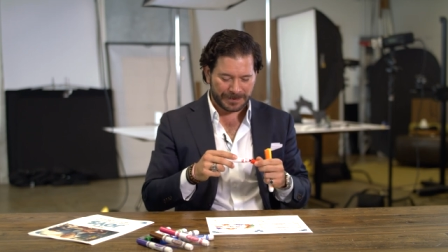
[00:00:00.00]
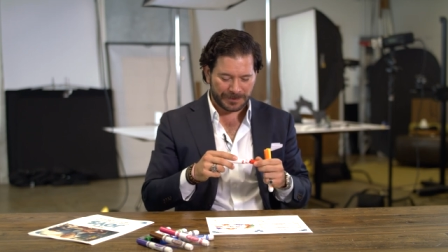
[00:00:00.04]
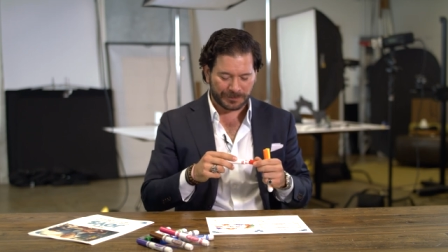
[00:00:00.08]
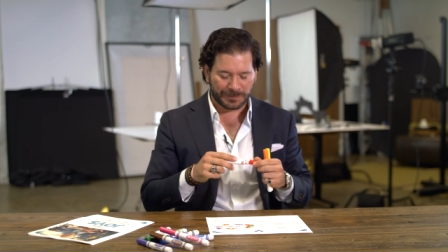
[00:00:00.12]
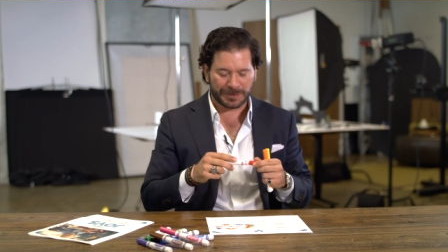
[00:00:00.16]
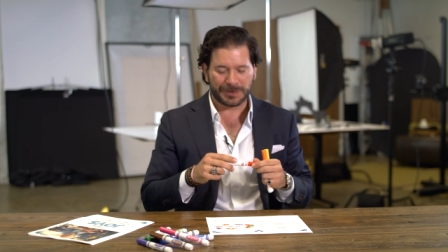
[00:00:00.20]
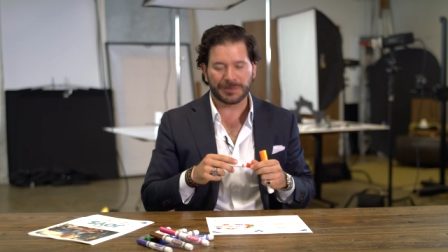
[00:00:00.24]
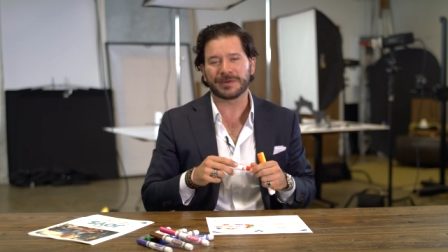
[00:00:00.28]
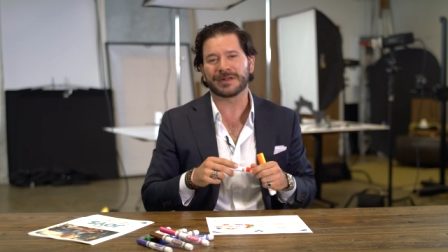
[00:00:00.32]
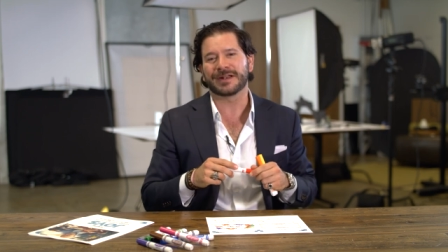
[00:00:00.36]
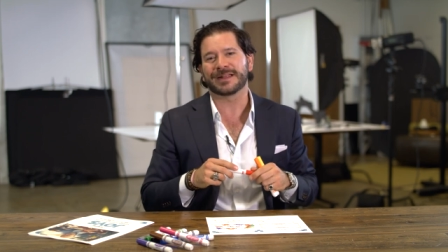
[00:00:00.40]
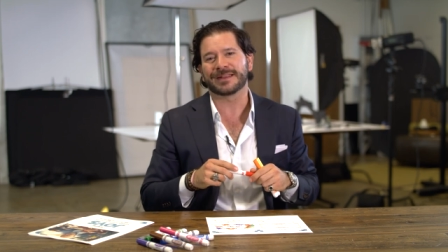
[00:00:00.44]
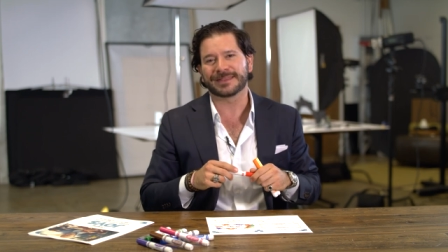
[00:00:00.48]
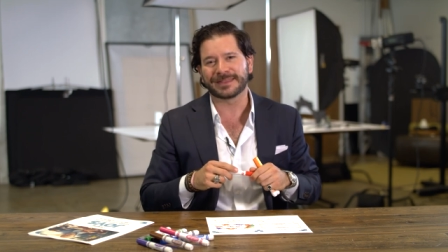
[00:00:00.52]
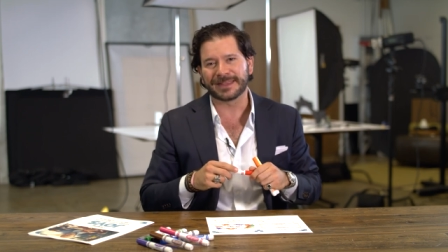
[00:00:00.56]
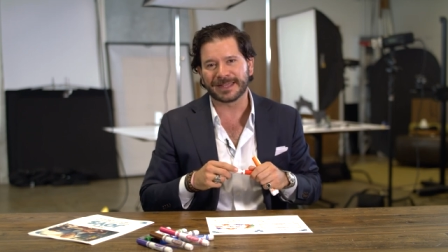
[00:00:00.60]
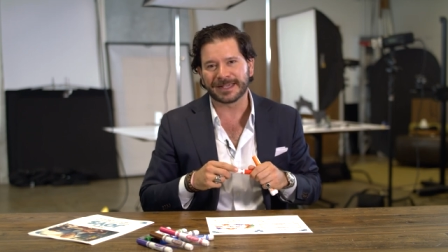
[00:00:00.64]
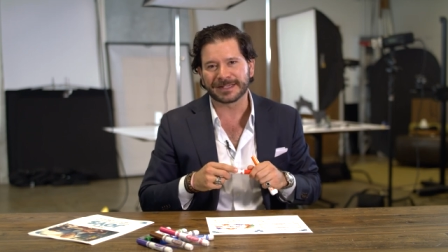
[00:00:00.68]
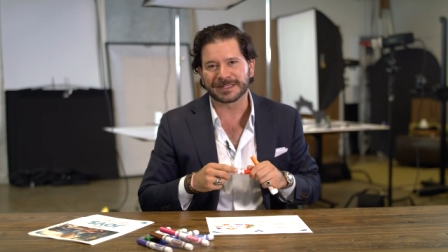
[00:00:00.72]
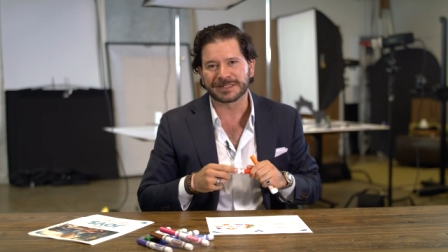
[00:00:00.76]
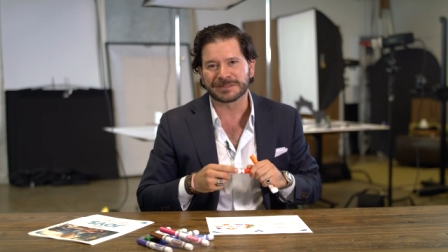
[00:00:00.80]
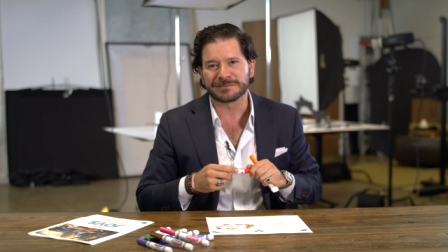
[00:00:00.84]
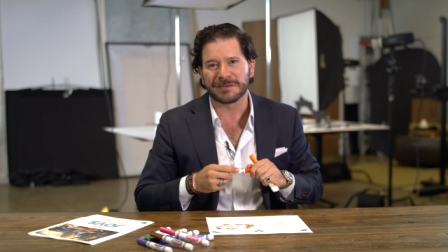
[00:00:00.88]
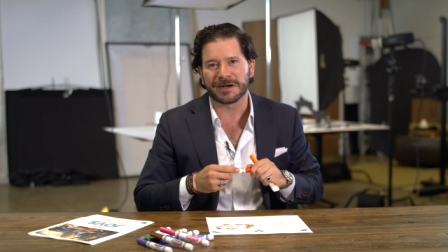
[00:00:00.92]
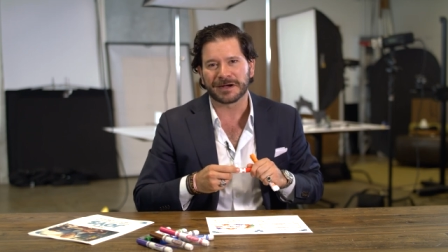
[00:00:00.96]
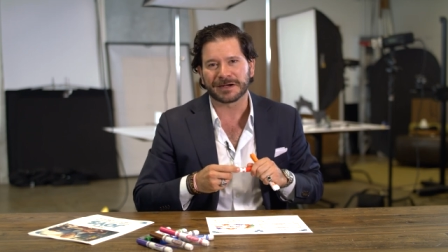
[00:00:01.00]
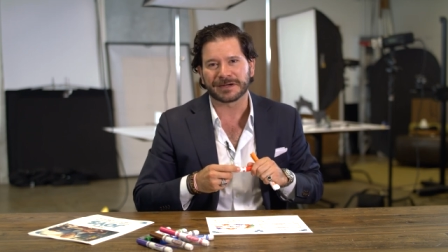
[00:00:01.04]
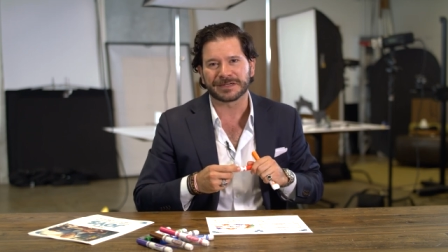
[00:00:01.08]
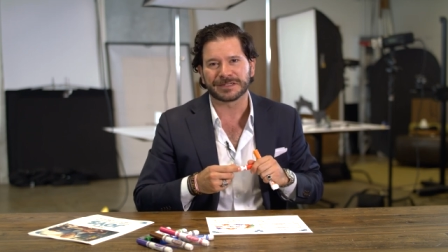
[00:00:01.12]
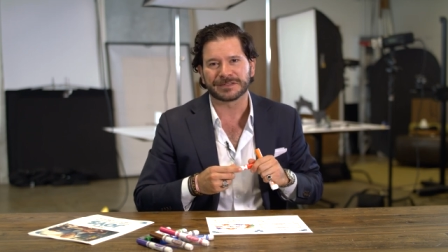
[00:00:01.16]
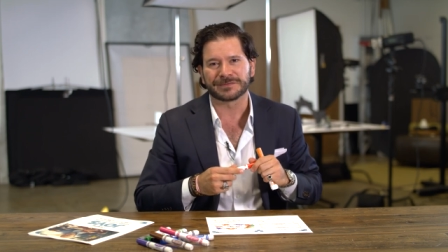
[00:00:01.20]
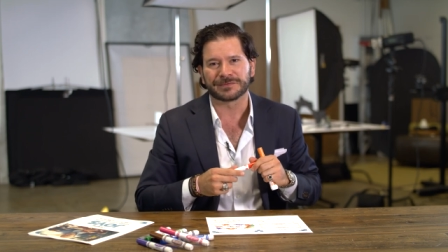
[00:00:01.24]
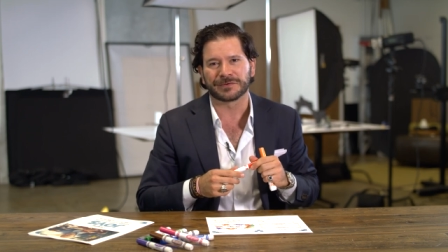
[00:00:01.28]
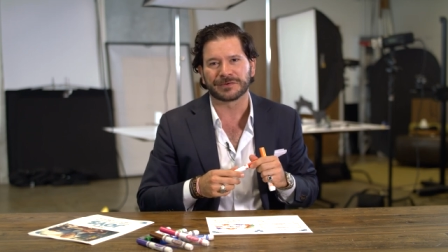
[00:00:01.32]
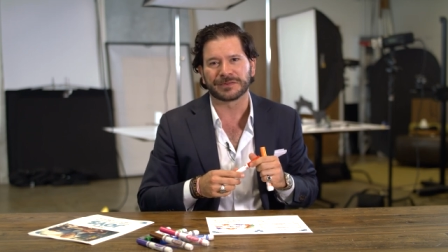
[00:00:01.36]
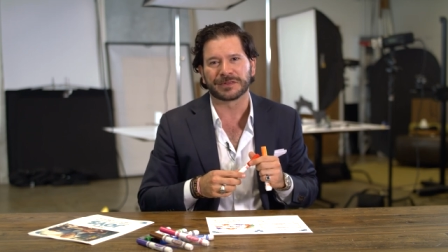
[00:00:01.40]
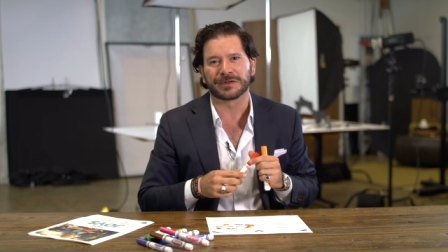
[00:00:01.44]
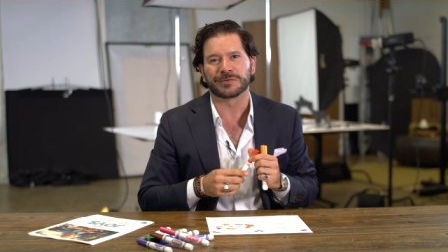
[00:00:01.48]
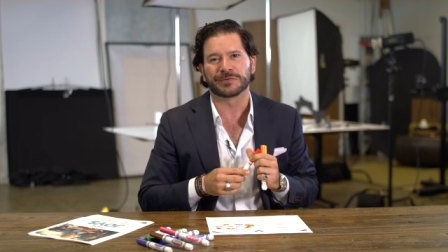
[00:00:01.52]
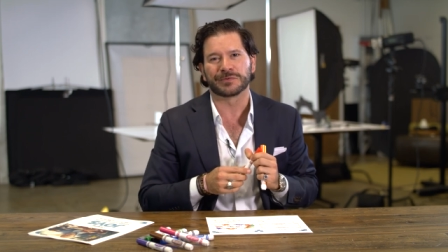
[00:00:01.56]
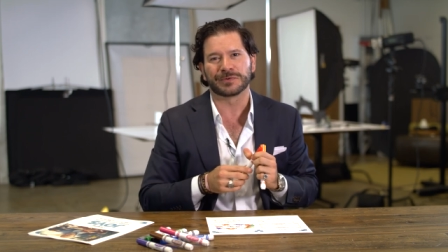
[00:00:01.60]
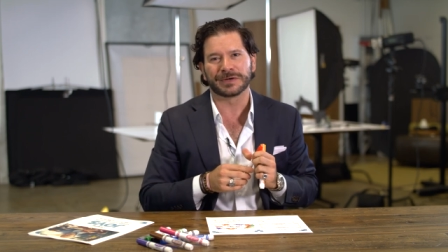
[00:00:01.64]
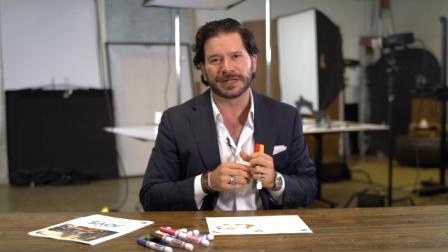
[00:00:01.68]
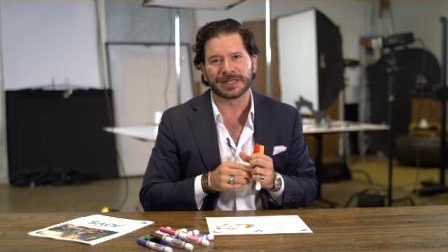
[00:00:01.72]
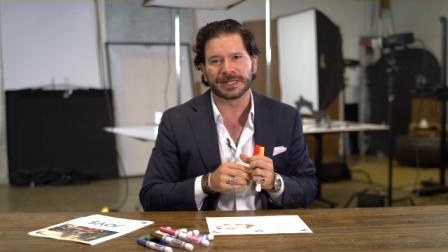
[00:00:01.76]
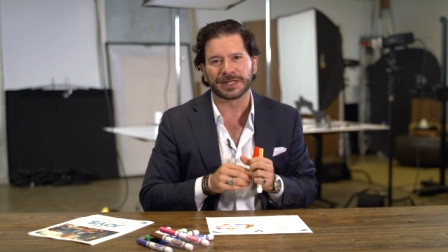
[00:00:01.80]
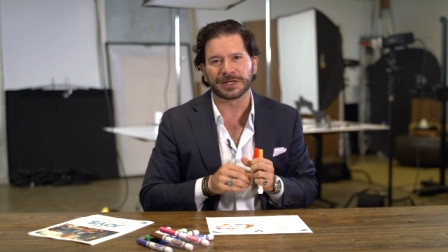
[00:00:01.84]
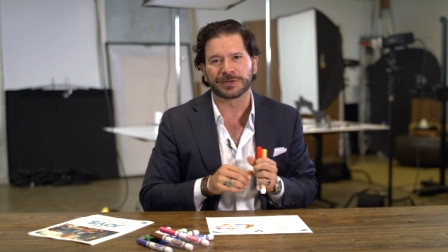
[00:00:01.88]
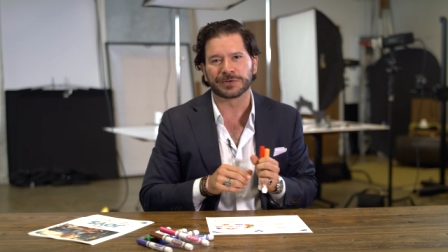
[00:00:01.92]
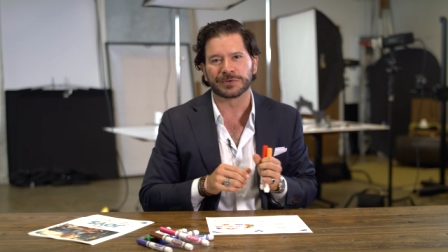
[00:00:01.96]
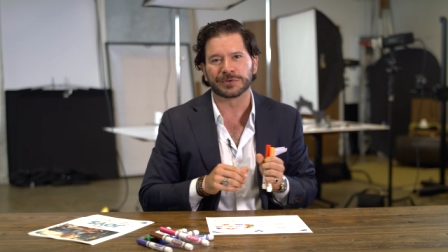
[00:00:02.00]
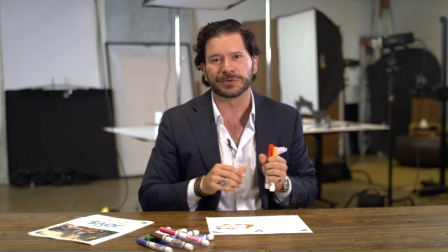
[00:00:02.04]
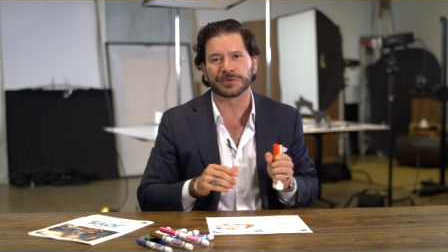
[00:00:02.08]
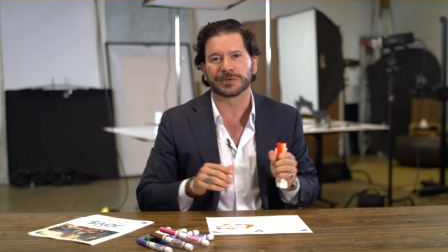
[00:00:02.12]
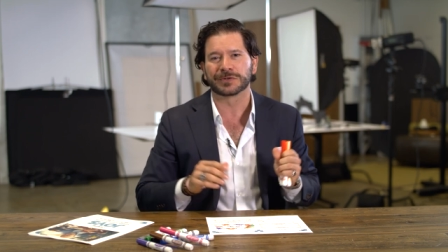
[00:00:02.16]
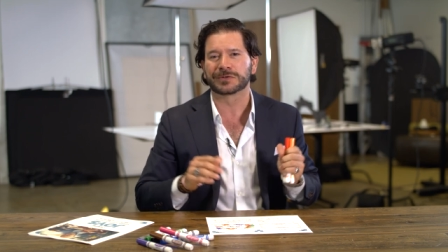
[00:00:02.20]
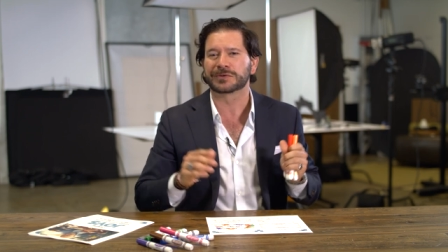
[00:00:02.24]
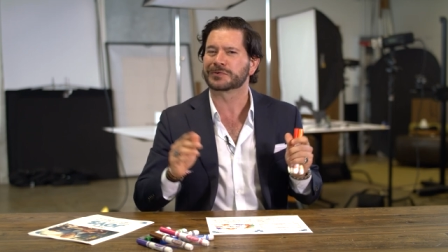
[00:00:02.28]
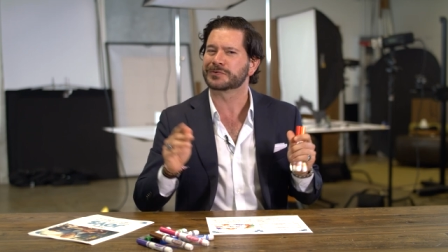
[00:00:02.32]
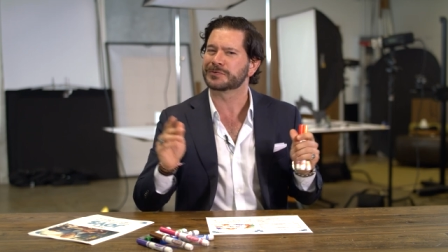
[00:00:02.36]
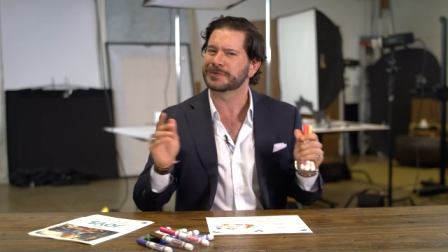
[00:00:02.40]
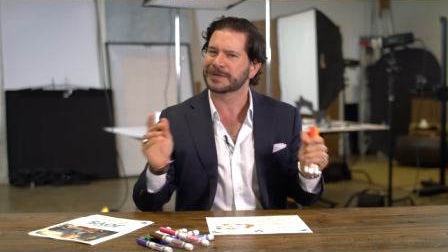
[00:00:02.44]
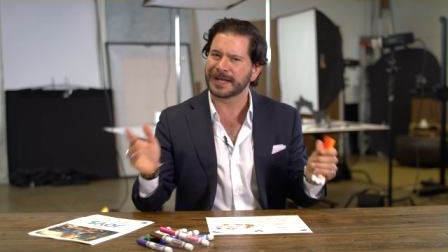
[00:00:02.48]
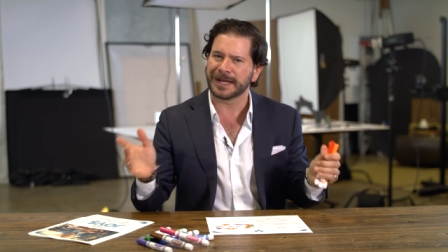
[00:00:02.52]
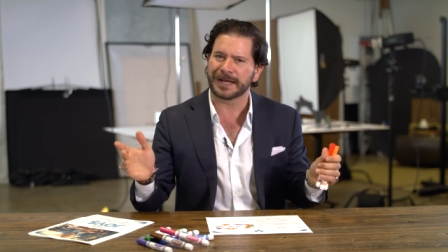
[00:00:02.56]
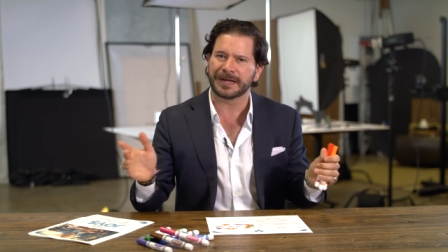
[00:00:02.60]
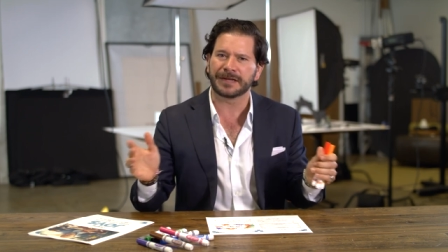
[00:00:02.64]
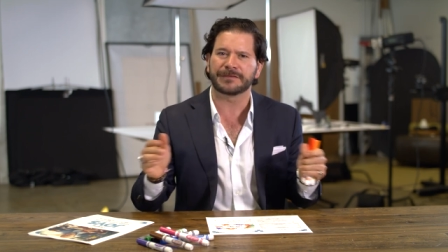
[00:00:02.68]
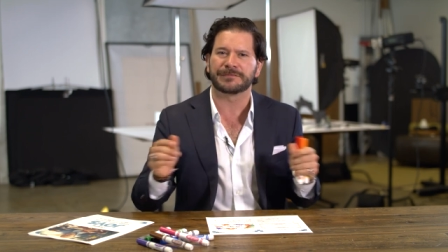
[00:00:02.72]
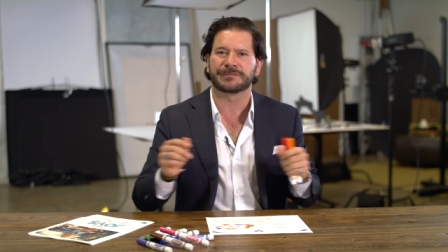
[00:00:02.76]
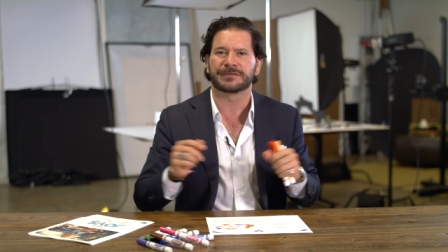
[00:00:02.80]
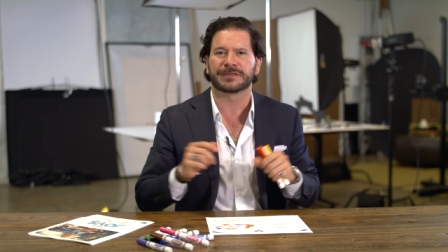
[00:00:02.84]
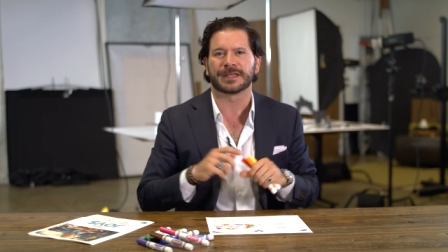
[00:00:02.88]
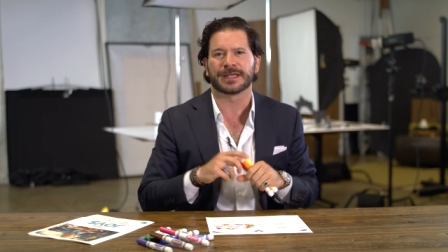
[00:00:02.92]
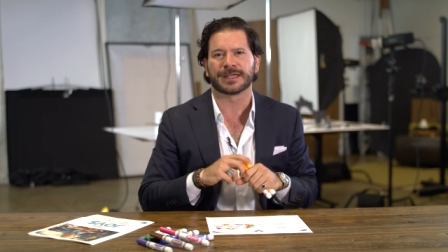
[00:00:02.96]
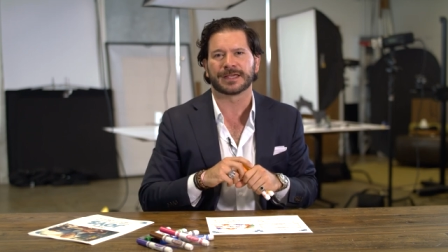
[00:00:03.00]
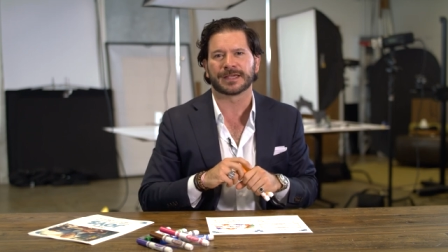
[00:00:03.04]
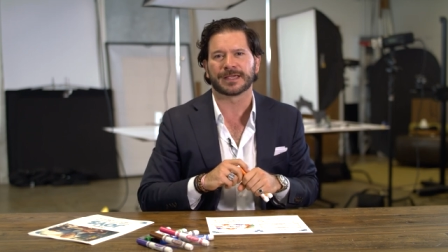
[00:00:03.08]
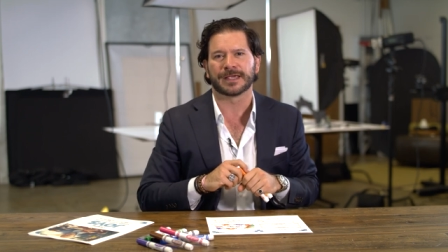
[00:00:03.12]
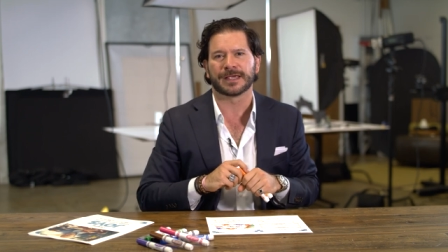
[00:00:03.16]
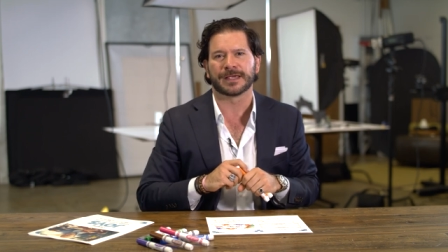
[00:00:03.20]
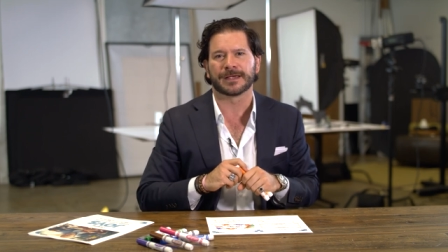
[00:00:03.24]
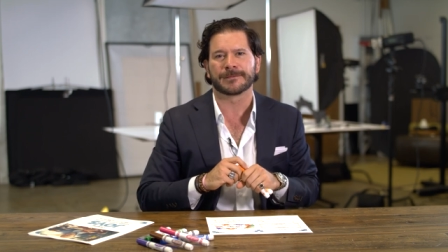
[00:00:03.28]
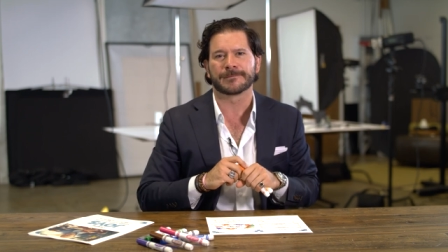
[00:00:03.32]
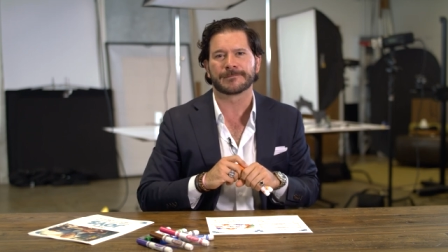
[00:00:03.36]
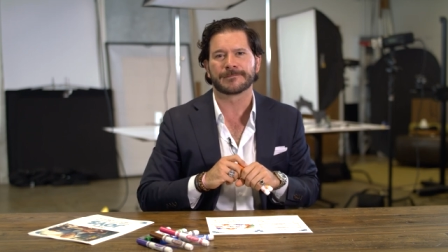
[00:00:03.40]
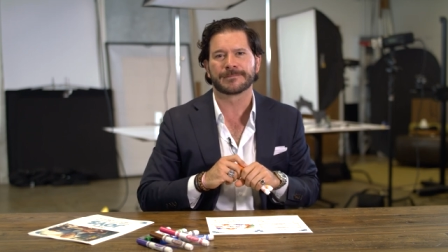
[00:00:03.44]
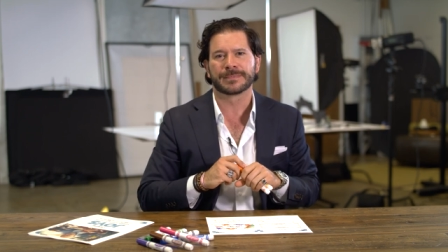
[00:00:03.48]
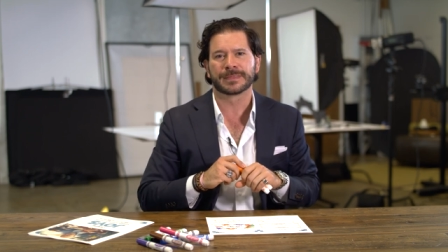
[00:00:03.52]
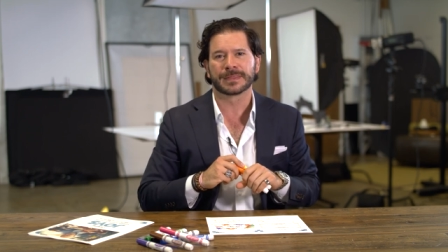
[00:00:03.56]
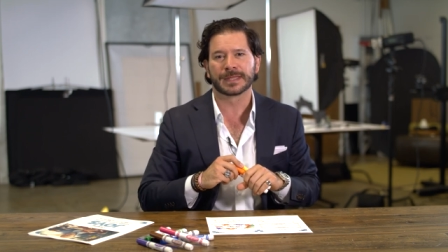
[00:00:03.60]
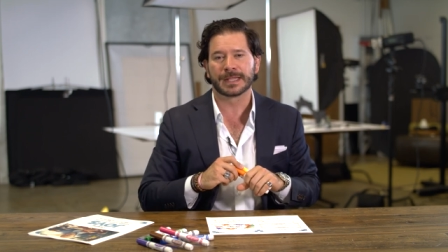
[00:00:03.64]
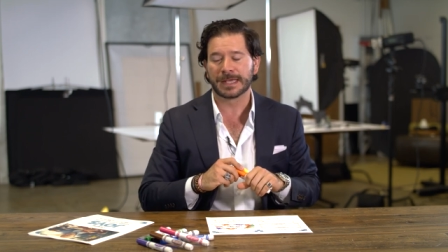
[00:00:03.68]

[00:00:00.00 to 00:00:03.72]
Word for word: we want to thank Smucker's for the really cool creative thinking.